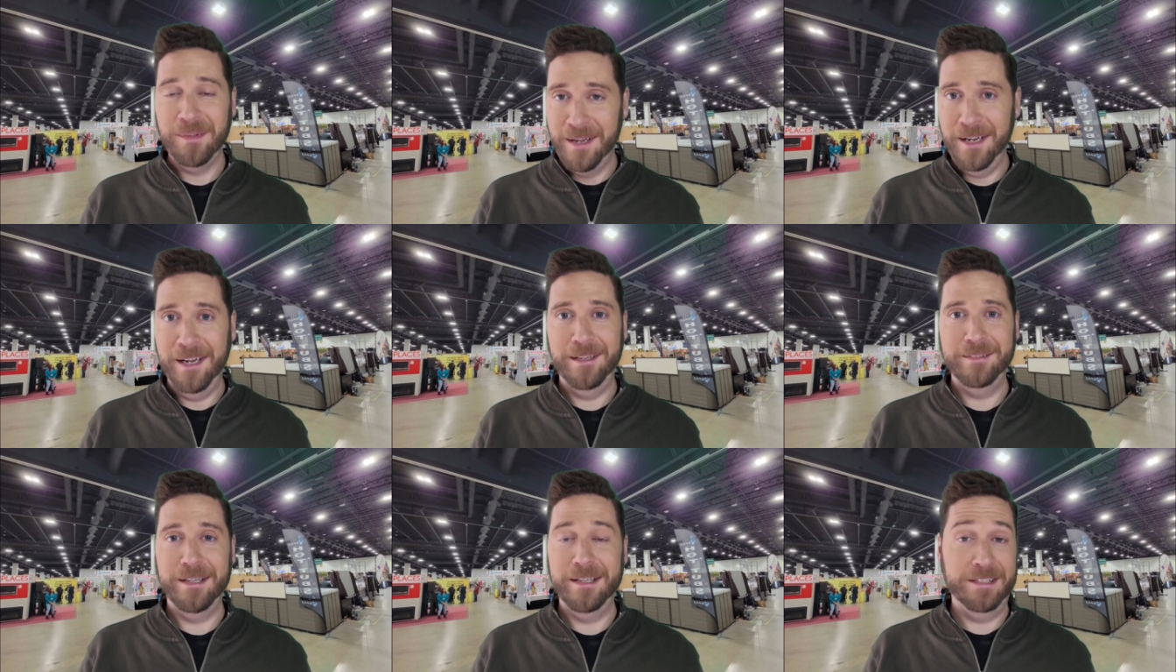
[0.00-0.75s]

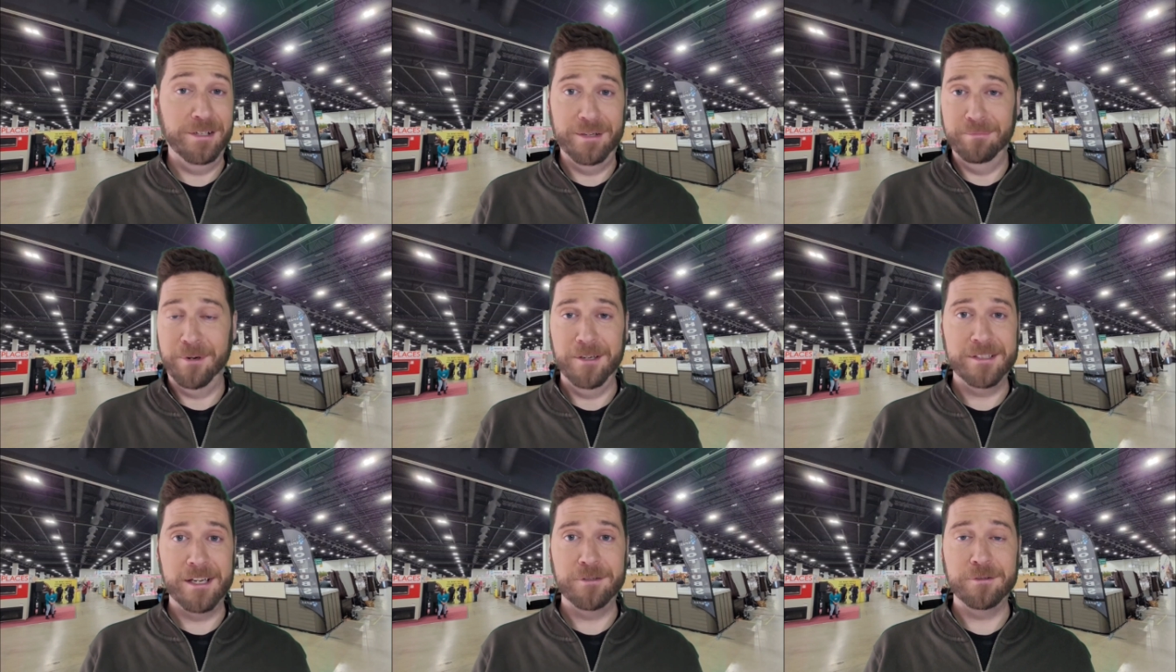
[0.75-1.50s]
And you can probably
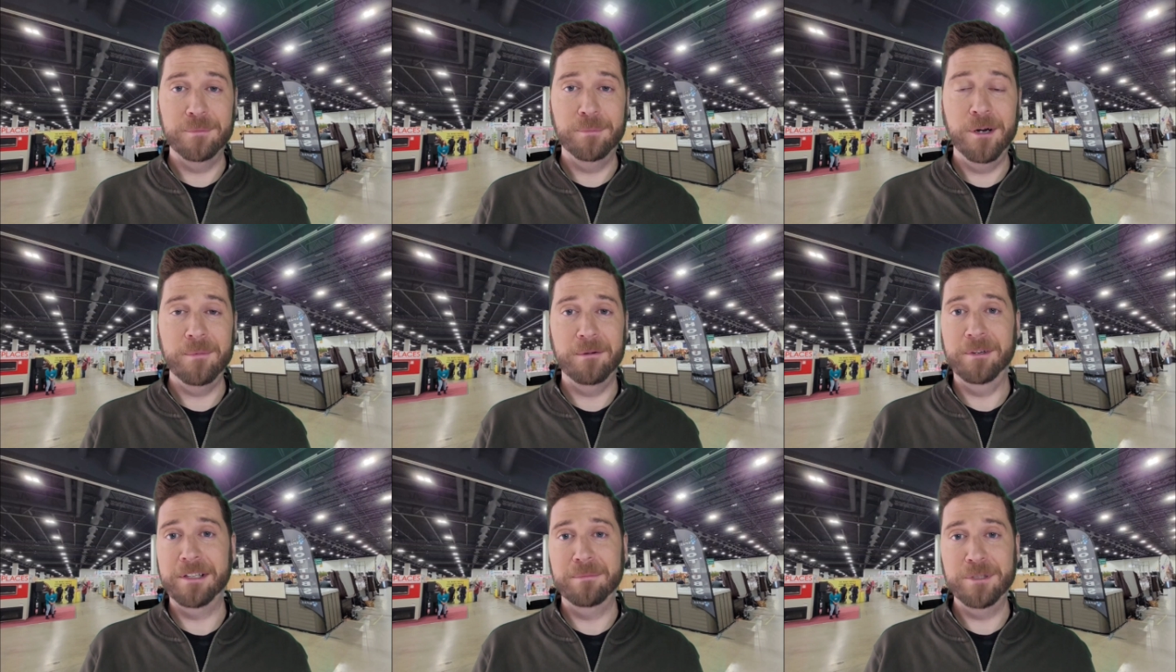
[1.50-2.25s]
schedule an appointment
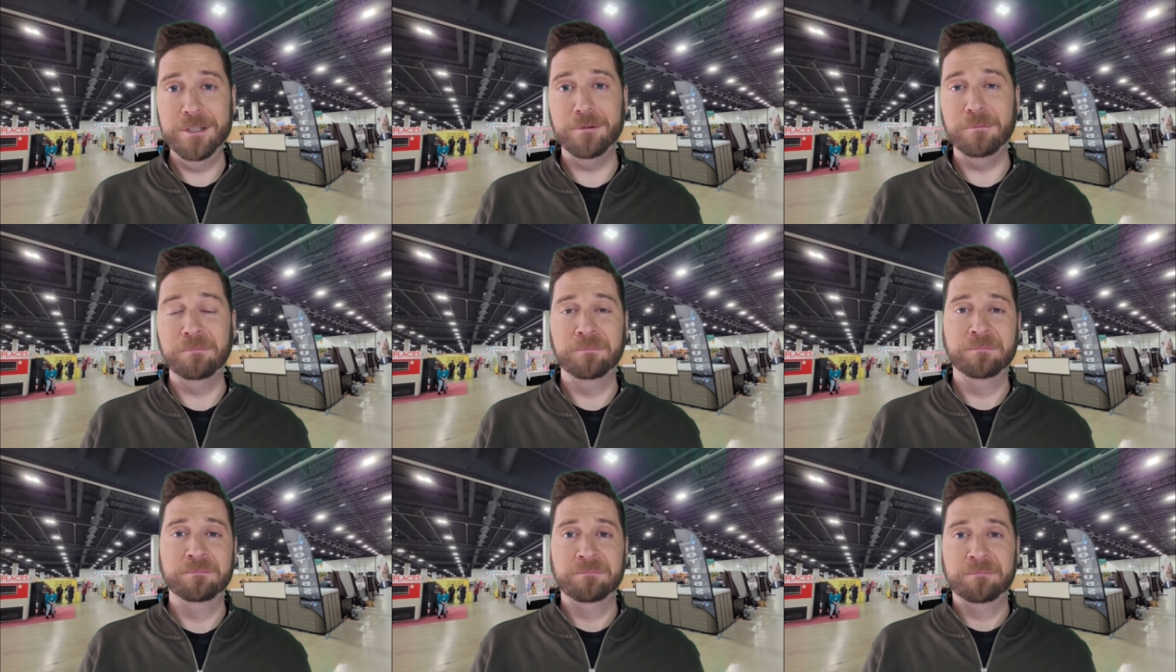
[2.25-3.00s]
with them too.
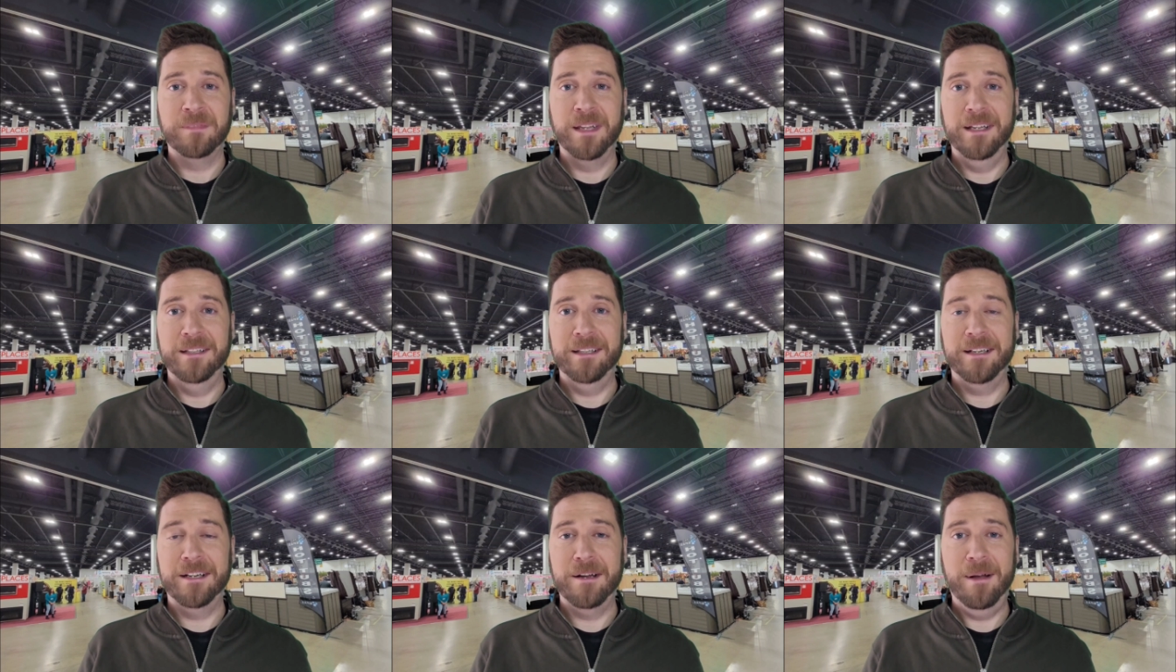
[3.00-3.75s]
And they
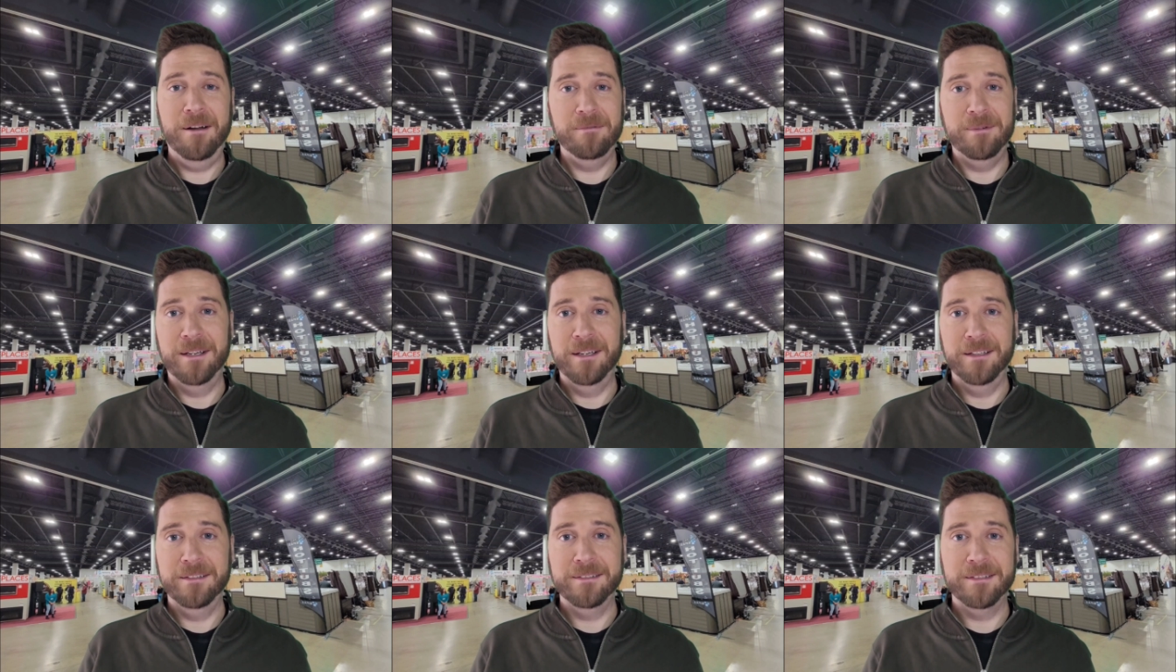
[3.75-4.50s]
can come out
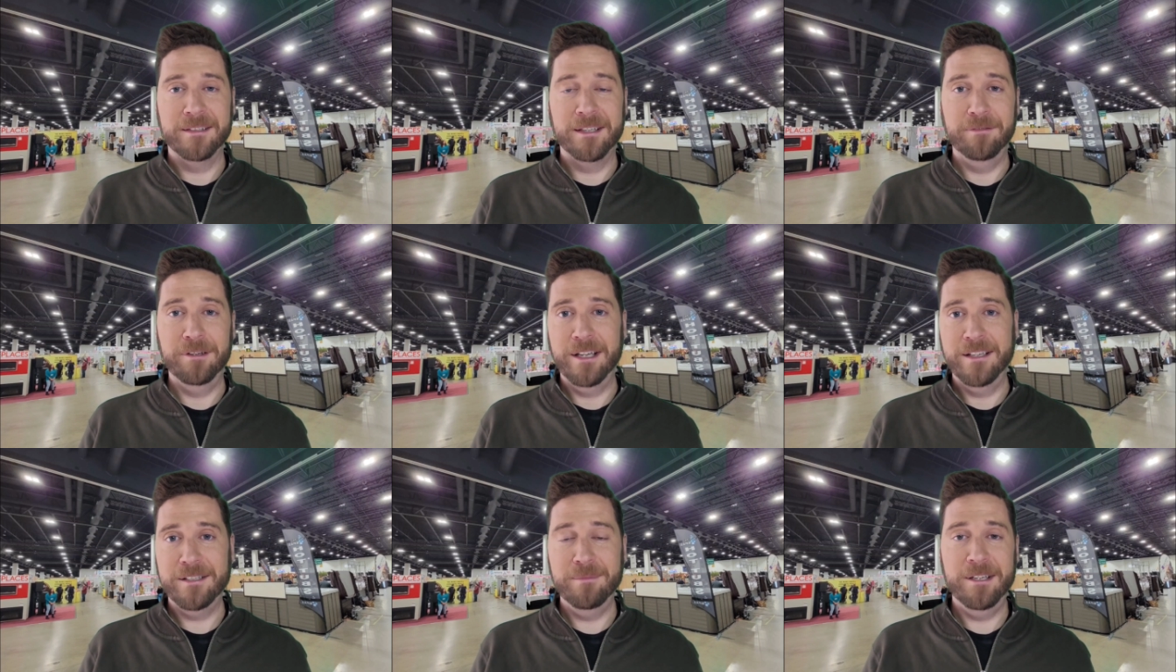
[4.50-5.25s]
and give you an
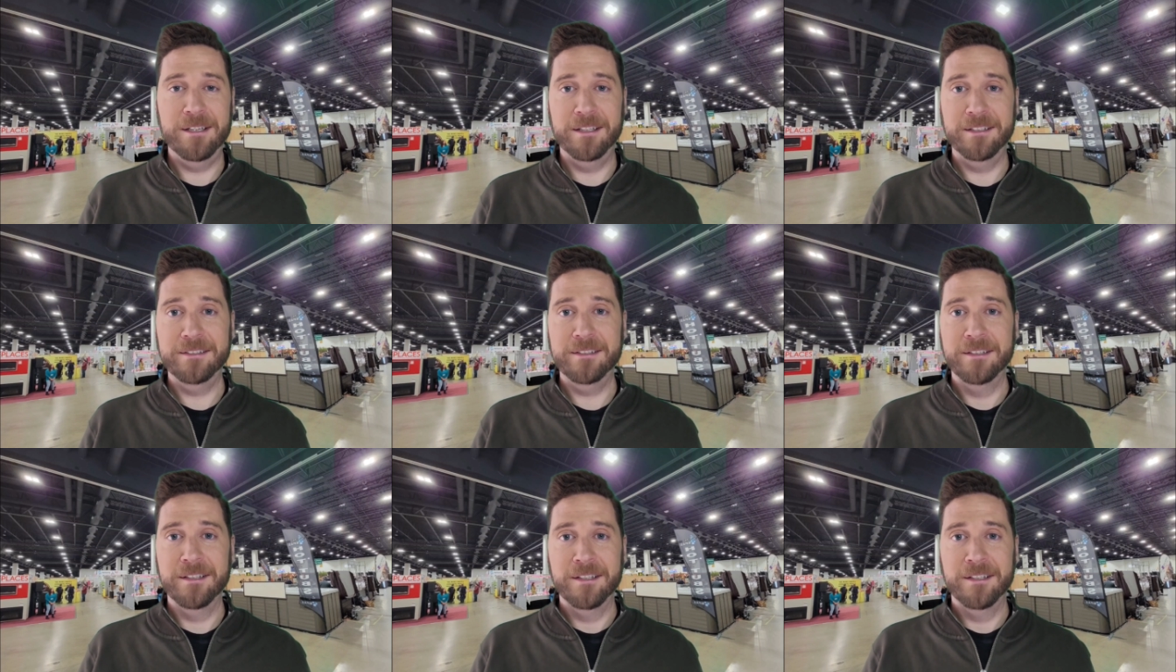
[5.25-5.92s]
estimate and